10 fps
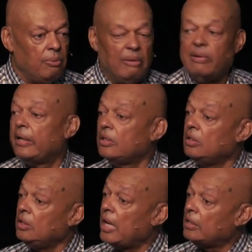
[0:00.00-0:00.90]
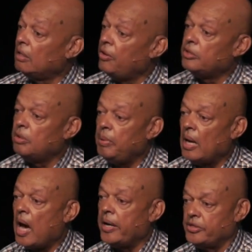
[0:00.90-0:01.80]
We've yet learn to
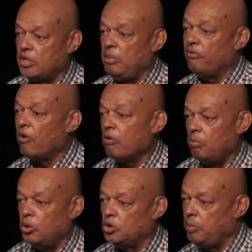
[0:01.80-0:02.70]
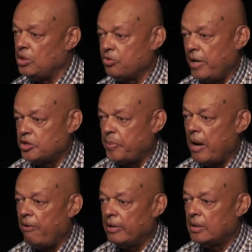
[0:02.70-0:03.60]
be honest, to be vulnerable, to be
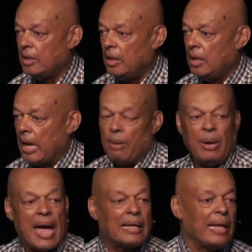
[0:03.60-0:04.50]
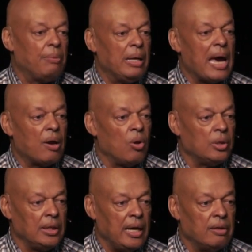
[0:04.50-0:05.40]
transparent. And we act like we got it
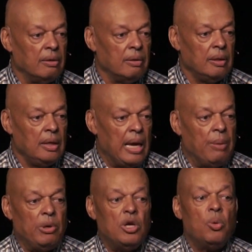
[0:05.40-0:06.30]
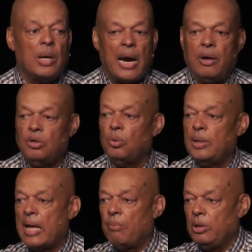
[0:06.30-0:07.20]
all together. And when you and I are
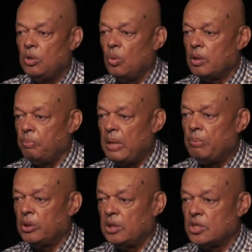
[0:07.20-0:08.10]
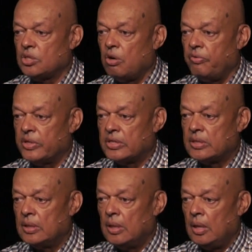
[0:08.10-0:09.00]
doing that, we do other people a disservice.